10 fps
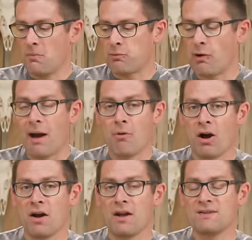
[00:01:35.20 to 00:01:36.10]

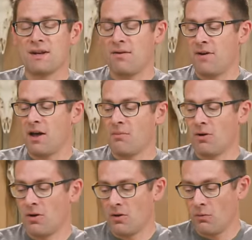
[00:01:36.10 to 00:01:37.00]
PrimeWhere is
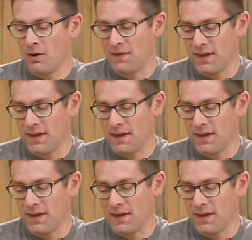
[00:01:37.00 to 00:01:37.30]
available with